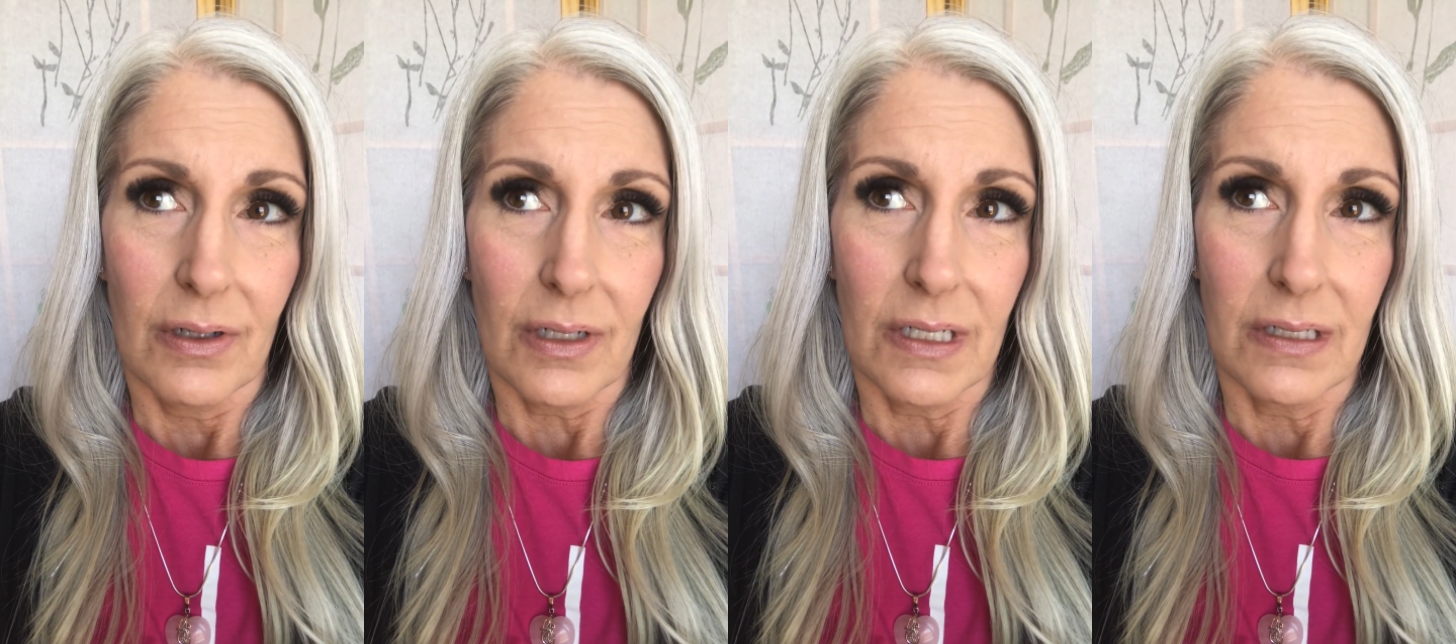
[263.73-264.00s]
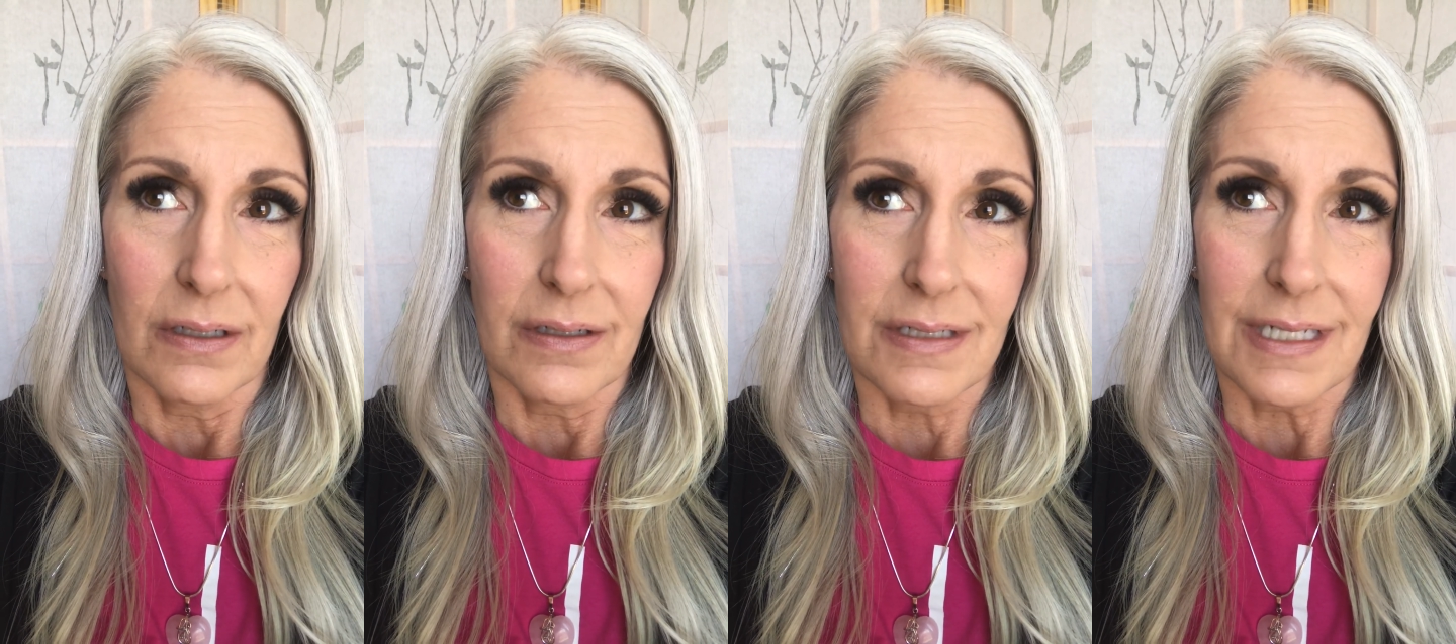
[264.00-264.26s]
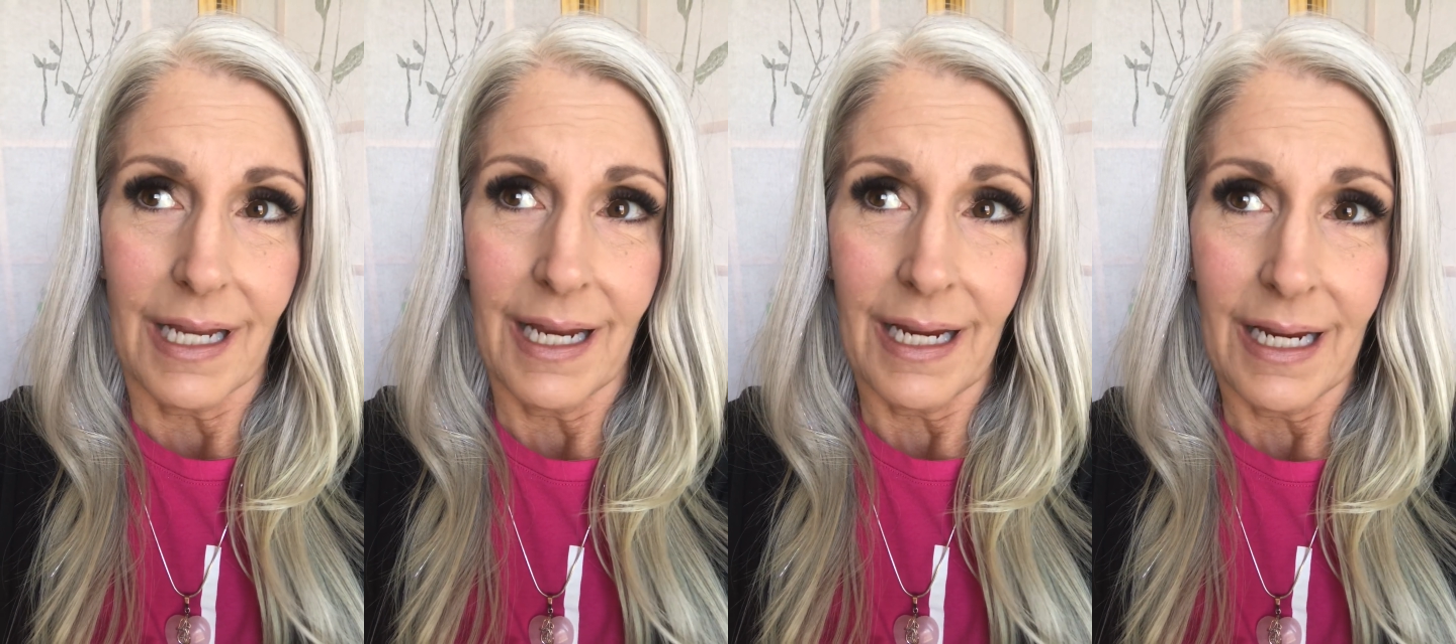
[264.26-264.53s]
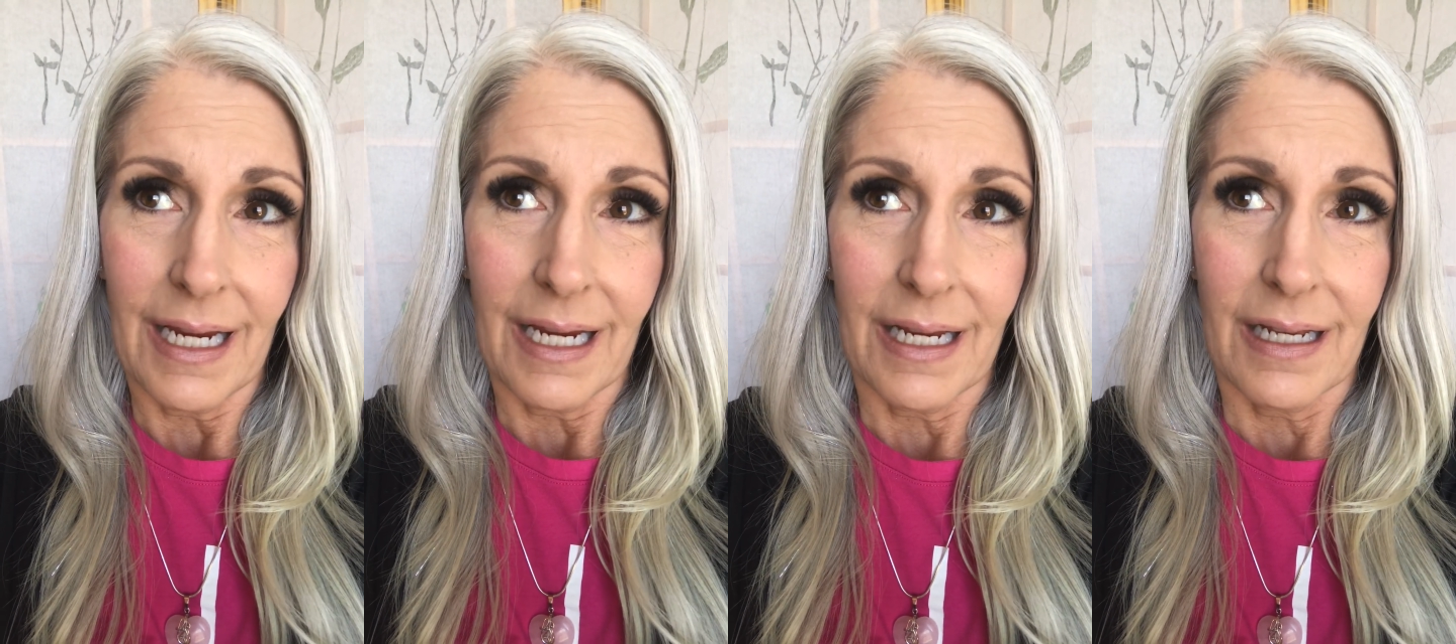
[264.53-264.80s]
is,
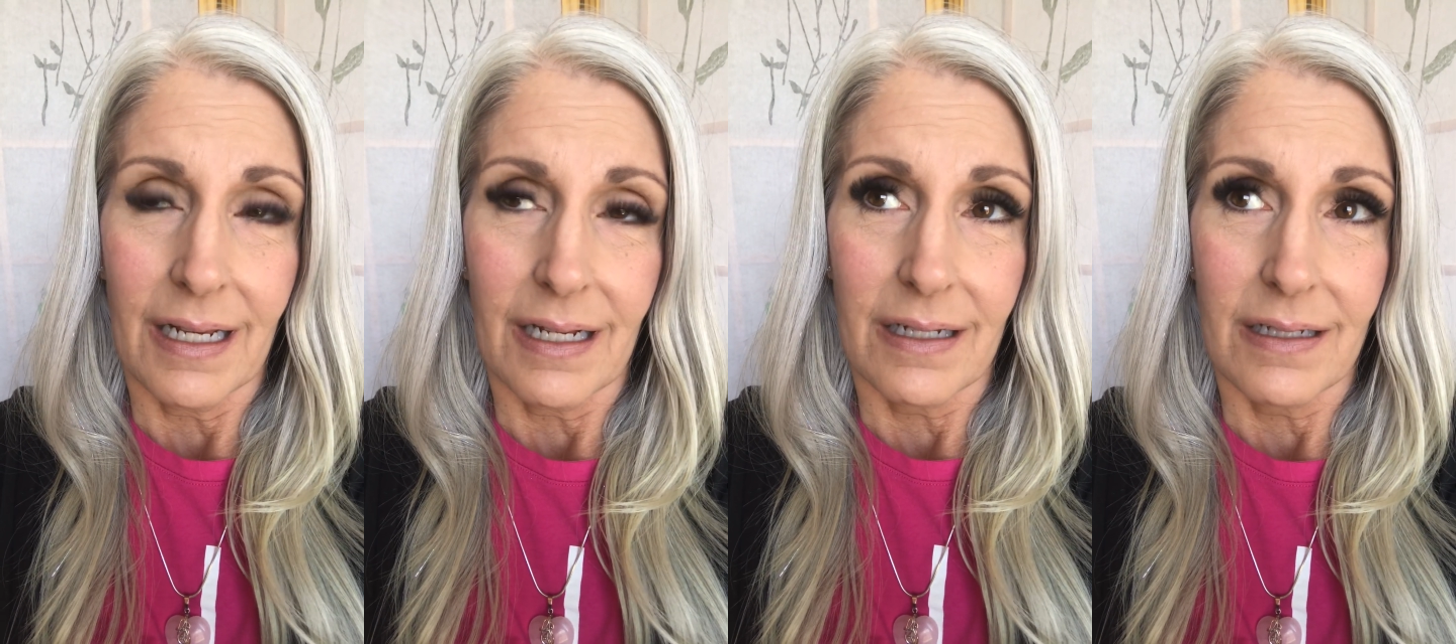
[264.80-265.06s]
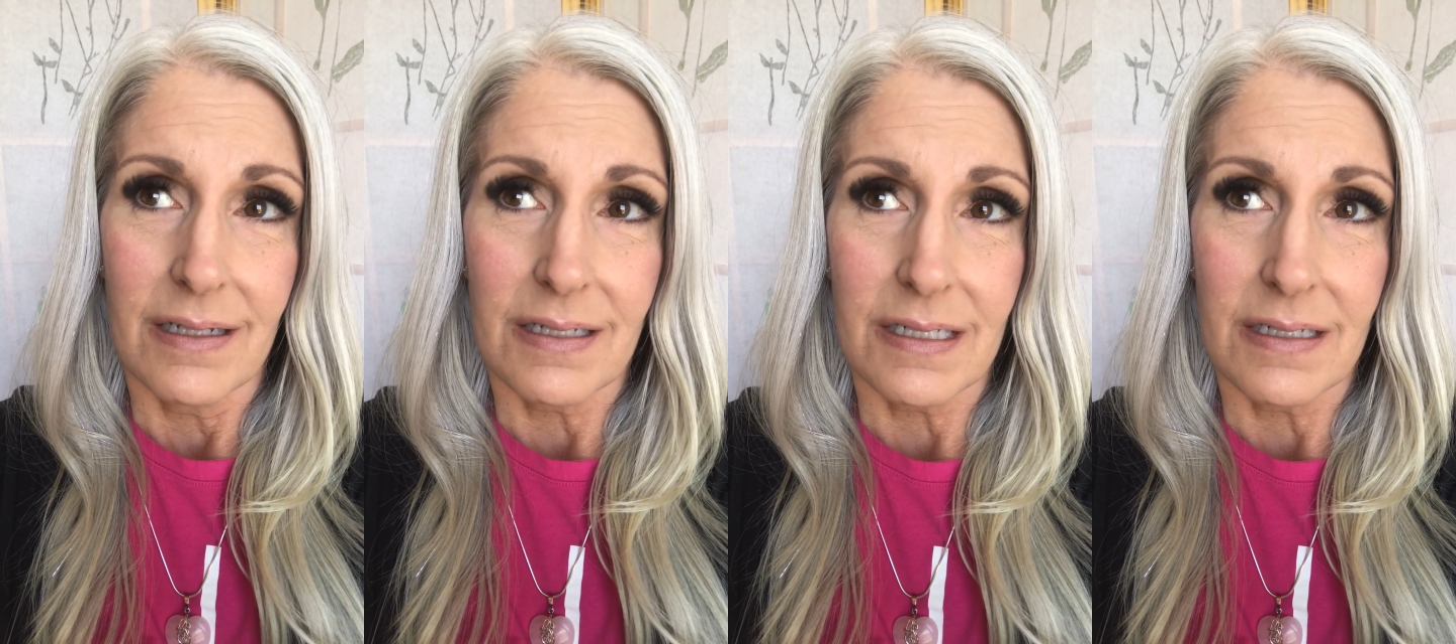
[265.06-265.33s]
A, this